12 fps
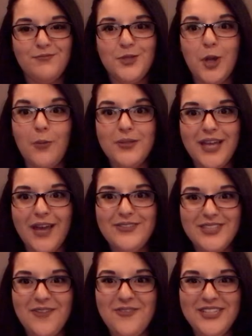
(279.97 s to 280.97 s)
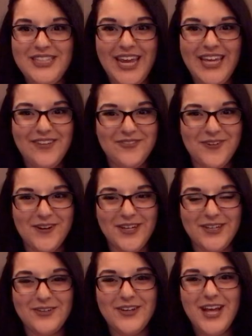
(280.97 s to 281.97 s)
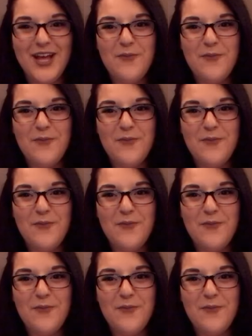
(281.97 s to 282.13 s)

Don't have someone take it for you.